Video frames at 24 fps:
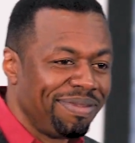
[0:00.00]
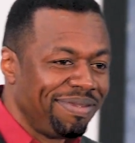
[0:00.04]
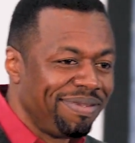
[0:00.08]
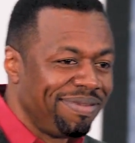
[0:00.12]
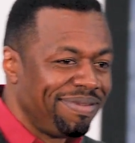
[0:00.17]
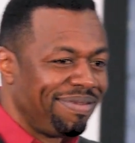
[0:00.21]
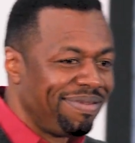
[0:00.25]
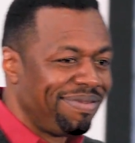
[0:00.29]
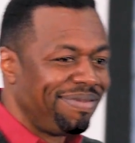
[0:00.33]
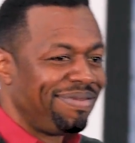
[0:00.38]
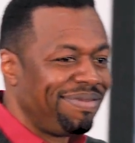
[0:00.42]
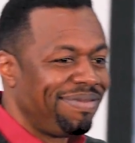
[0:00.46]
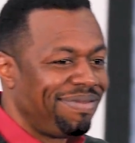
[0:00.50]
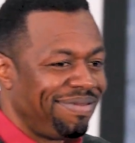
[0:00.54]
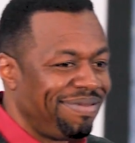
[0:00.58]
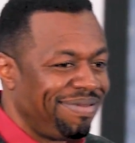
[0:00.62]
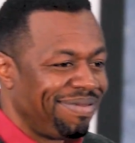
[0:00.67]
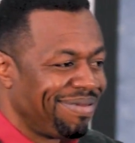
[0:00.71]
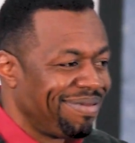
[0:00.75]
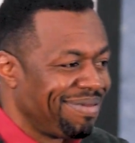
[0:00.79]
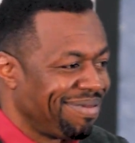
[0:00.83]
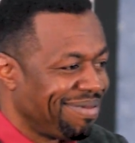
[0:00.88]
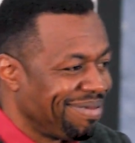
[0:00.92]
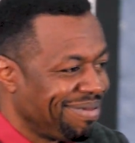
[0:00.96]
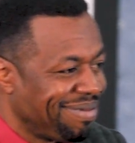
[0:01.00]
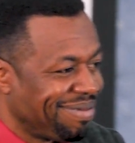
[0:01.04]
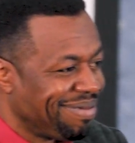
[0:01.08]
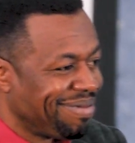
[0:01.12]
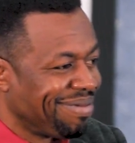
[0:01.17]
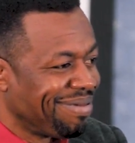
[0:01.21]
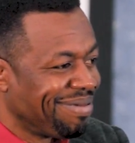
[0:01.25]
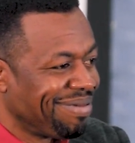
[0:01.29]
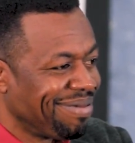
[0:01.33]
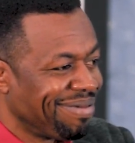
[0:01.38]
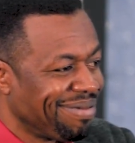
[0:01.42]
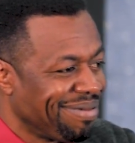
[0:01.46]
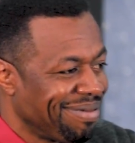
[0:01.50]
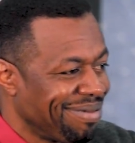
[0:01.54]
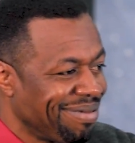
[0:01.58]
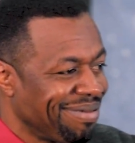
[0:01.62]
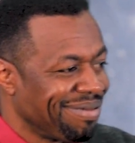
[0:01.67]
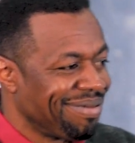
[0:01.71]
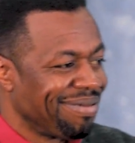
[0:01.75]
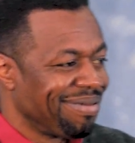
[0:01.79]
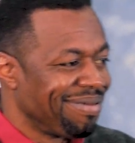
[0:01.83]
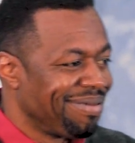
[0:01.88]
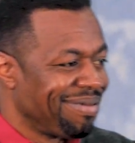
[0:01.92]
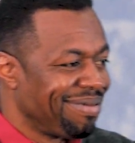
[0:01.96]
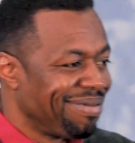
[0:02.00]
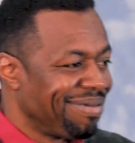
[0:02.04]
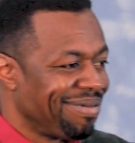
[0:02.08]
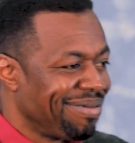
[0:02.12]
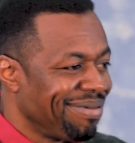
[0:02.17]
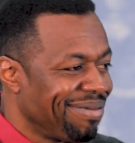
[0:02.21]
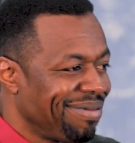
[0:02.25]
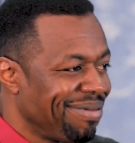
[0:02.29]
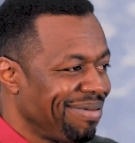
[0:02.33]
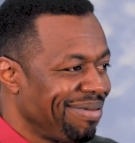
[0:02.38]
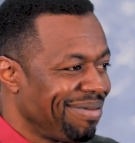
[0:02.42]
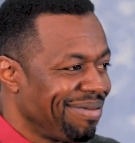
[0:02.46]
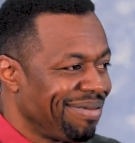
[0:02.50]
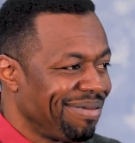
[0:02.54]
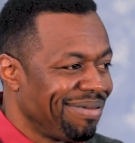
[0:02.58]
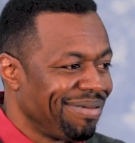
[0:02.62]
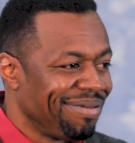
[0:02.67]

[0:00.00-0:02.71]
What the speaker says: [no speech]